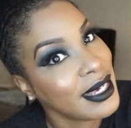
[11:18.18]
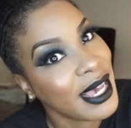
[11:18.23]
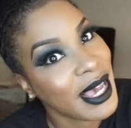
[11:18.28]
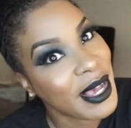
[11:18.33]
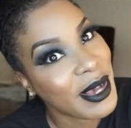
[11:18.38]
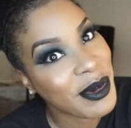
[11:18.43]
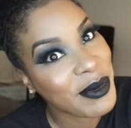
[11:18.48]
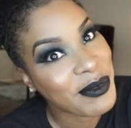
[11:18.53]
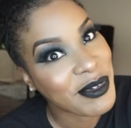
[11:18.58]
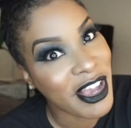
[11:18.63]

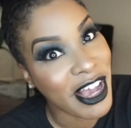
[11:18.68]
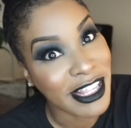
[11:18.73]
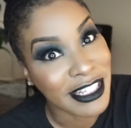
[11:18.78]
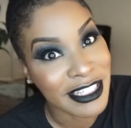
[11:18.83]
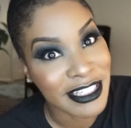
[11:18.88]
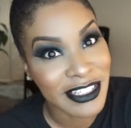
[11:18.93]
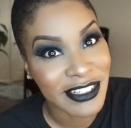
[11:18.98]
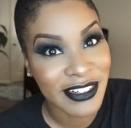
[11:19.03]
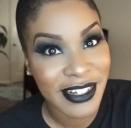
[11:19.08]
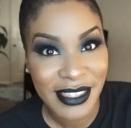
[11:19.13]
I hope y'all
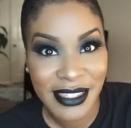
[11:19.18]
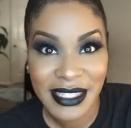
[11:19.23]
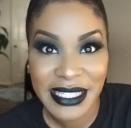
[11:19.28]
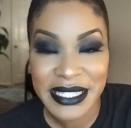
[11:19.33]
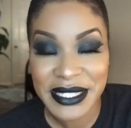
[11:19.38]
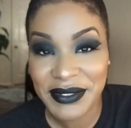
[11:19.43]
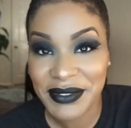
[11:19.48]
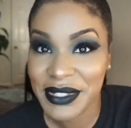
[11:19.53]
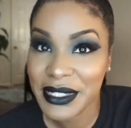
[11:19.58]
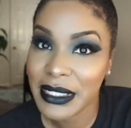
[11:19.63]
enjoyed
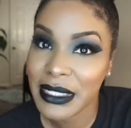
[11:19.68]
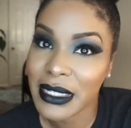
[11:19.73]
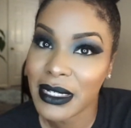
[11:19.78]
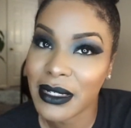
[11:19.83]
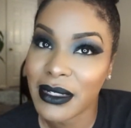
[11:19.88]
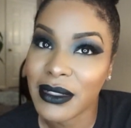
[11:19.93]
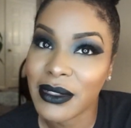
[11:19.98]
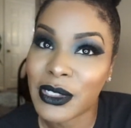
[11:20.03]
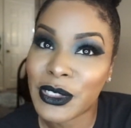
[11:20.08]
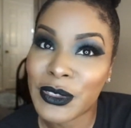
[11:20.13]
this
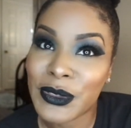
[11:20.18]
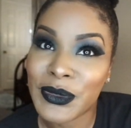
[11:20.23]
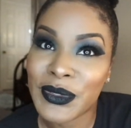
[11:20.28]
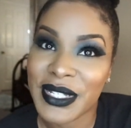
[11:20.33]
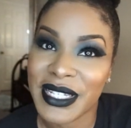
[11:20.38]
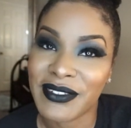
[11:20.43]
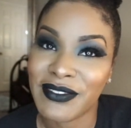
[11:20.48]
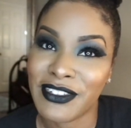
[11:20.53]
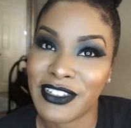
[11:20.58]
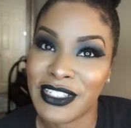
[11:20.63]
video.
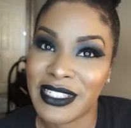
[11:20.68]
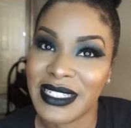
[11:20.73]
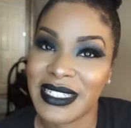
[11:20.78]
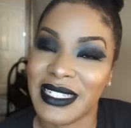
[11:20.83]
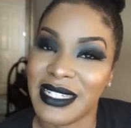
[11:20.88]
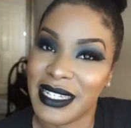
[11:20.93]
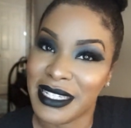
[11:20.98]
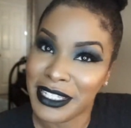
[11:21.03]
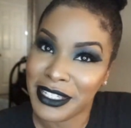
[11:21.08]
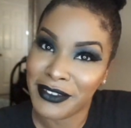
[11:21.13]
If you
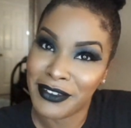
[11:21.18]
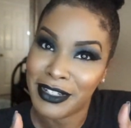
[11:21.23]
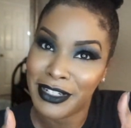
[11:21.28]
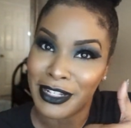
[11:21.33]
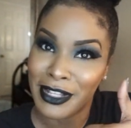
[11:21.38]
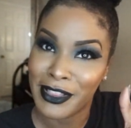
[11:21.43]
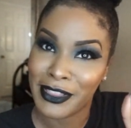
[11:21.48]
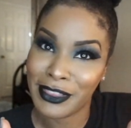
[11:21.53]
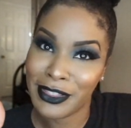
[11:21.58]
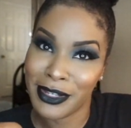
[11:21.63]
did, give it
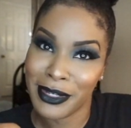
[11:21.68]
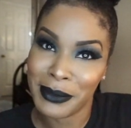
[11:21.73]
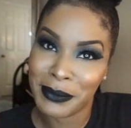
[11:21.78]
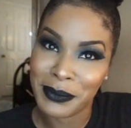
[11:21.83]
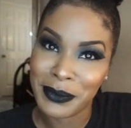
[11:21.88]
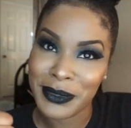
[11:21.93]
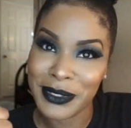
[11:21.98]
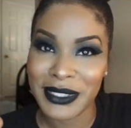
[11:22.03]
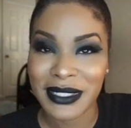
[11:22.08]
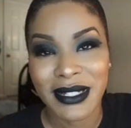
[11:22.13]
a
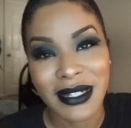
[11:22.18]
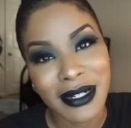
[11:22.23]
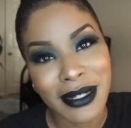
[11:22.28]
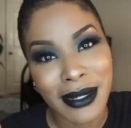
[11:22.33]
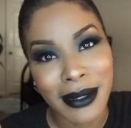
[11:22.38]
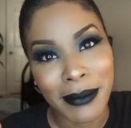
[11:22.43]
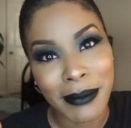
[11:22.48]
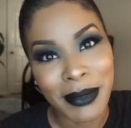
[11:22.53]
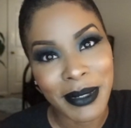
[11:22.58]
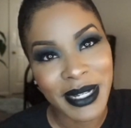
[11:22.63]
thumbs
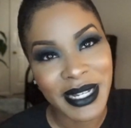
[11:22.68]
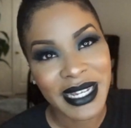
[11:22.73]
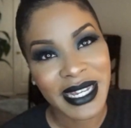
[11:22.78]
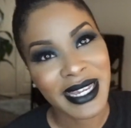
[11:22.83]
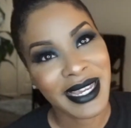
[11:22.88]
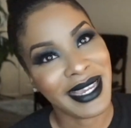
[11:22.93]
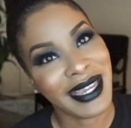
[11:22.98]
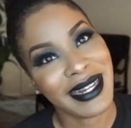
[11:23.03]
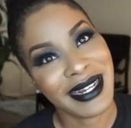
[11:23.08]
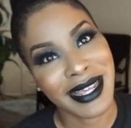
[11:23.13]
up.
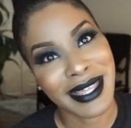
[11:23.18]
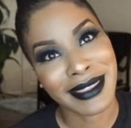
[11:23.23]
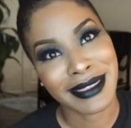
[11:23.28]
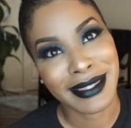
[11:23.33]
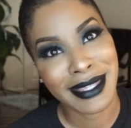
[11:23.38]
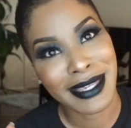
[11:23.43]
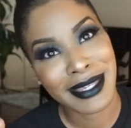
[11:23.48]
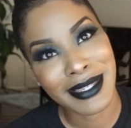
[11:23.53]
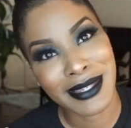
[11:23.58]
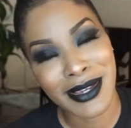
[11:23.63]
And I
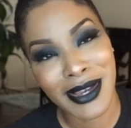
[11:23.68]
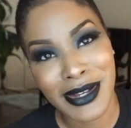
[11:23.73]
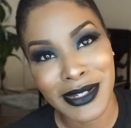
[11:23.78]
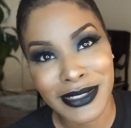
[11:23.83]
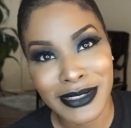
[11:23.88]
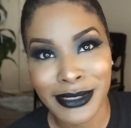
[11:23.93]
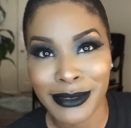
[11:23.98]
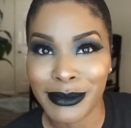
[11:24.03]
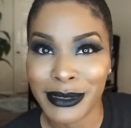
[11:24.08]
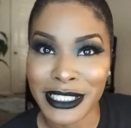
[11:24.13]
thank y'all
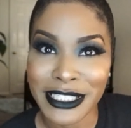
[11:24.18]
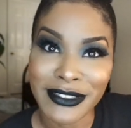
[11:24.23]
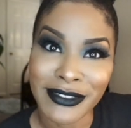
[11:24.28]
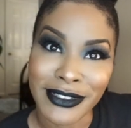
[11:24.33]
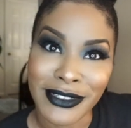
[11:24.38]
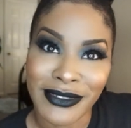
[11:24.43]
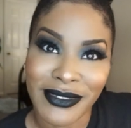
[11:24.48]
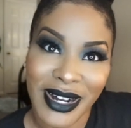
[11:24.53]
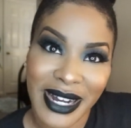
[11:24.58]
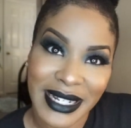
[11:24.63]
so much for
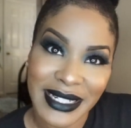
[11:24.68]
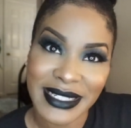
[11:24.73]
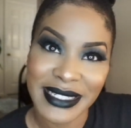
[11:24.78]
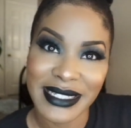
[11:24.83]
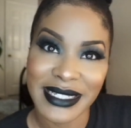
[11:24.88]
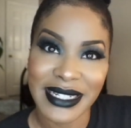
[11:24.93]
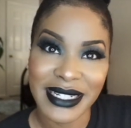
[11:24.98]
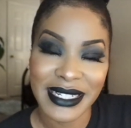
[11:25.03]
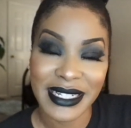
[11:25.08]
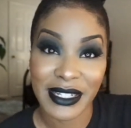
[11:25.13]

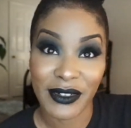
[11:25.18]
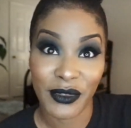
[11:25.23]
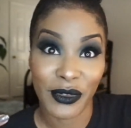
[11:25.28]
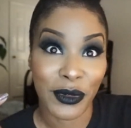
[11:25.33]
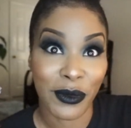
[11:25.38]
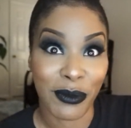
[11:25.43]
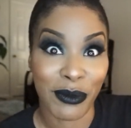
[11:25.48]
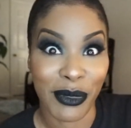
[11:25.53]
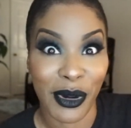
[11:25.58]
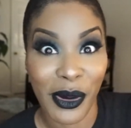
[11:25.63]
watching. If
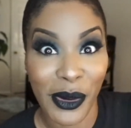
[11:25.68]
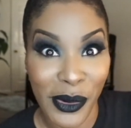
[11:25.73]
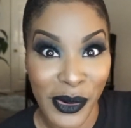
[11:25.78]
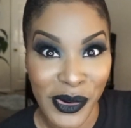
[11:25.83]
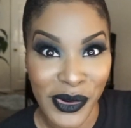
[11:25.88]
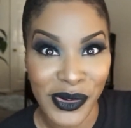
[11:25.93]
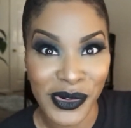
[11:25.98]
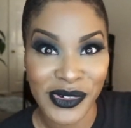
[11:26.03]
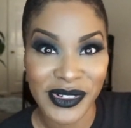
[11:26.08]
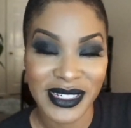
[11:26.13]
you're
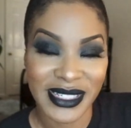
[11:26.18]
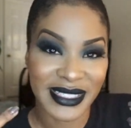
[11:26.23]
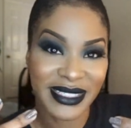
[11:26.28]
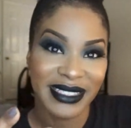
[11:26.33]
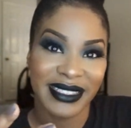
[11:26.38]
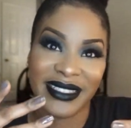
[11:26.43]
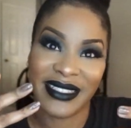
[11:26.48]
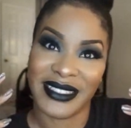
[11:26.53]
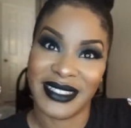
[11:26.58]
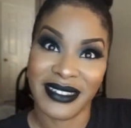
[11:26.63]
bold,
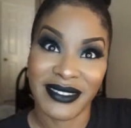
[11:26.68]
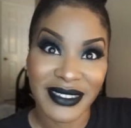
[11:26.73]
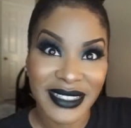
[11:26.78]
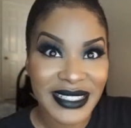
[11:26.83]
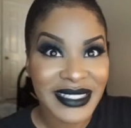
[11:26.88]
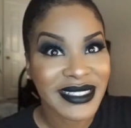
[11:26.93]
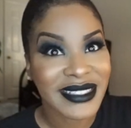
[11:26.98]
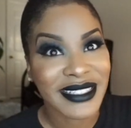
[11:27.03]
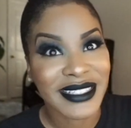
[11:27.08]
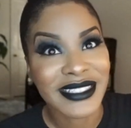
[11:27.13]
give
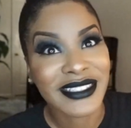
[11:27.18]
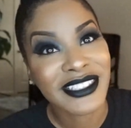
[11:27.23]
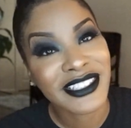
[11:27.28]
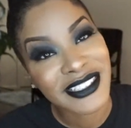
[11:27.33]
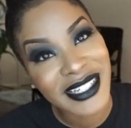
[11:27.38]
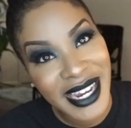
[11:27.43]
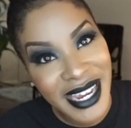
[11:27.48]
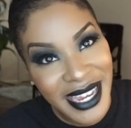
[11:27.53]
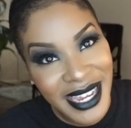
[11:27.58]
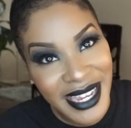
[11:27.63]
this look a
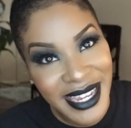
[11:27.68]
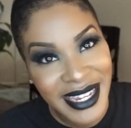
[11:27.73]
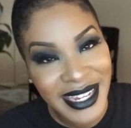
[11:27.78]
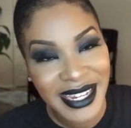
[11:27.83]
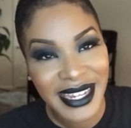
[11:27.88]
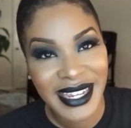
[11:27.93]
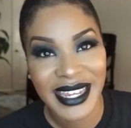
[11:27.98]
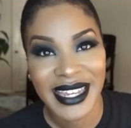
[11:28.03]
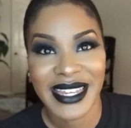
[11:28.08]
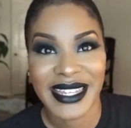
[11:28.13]
try.
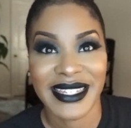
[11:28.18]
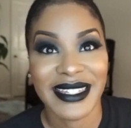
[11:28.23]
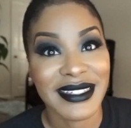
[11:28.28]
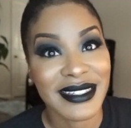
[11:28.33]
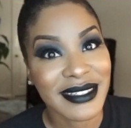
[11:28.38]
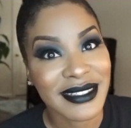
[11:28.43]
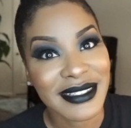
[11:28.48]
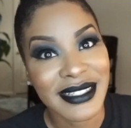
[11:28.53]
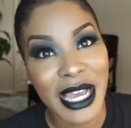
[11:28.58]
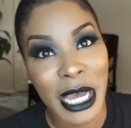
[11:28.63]
It
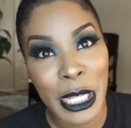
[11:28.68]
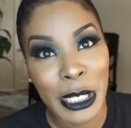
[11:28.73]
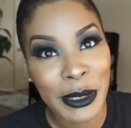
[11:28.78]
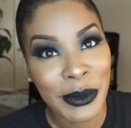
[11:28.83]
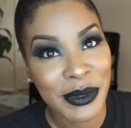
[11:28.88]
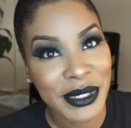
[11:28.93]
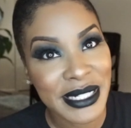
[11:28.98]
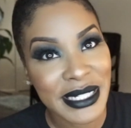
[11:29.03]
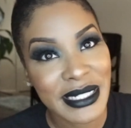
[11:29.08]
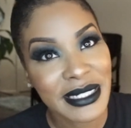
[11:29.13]
is
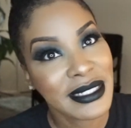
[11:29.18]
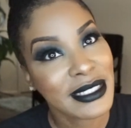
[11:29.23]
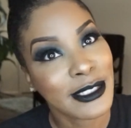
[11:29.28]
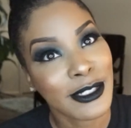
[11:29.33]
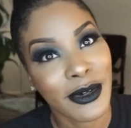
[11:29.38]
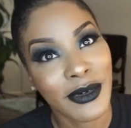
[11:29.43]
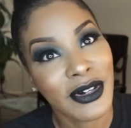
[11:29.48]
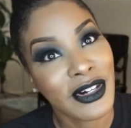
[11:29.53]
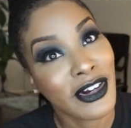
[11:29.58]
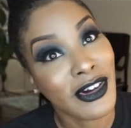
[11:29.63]
Halloween, so
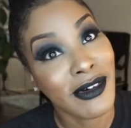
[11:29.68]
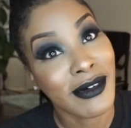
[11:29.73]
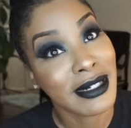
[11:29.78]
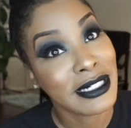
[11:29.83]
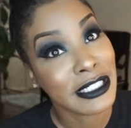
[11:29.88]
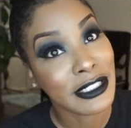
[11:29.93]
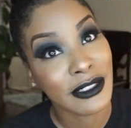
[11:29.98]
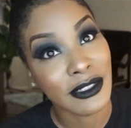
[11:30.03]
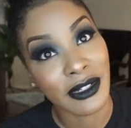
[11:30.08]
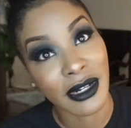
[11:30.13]
we're
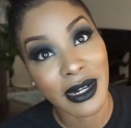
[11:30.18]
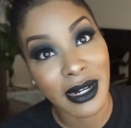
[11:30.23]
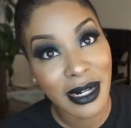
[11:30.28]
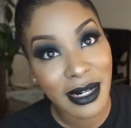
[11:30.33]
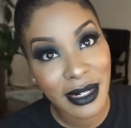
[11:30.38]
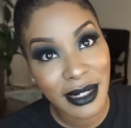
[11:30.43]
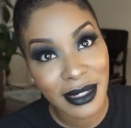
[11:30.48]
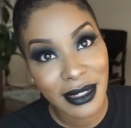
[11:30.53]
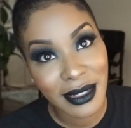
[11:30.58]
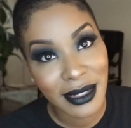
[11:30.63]
going
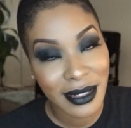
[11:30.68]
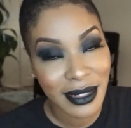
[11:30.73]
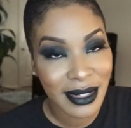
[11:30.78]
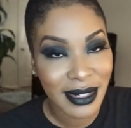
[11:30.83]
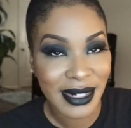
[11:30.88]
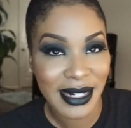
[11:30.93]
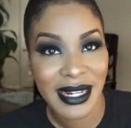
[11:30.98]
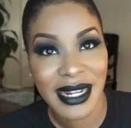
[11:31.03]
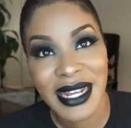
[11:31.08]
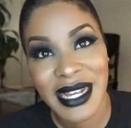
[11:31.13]
dark.
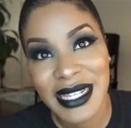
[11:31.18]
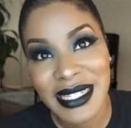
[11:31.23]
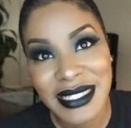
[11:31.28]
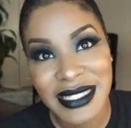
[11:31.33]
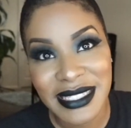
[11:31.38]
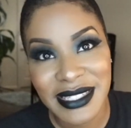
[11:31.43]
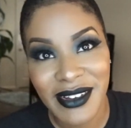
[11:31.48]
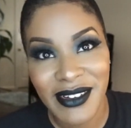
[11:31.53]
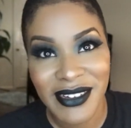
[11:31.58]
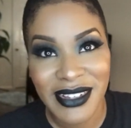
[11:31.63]

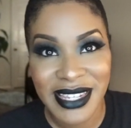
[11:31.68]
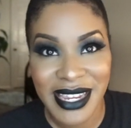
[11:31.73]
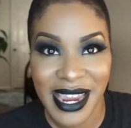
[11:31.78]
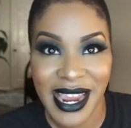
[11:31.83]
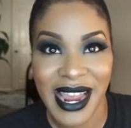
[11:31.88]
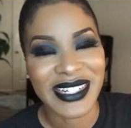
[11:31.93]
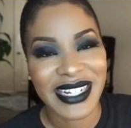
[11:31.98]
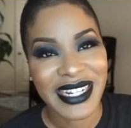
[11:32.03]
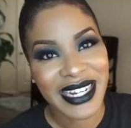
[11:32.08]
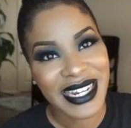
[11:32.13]
So
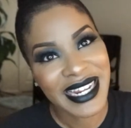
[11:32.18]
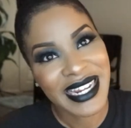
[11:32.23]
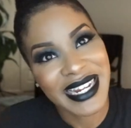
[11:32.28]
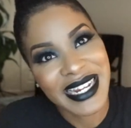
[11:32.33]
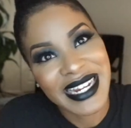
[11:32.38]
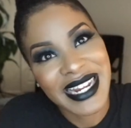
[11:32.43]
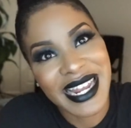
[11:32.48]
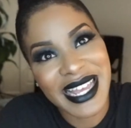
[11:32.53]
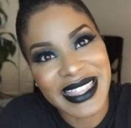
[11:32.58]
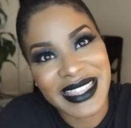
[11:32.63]
yeah,
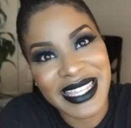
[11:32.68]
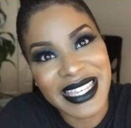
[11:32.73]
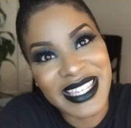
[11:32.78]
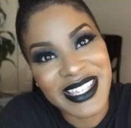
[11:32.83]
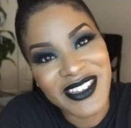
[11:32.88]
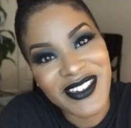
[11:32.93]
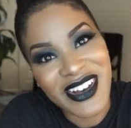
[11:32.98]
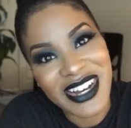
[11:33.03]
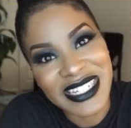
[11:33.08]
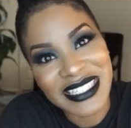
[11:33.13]
thank
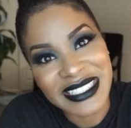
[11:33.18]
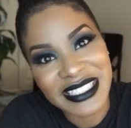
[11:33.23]
you all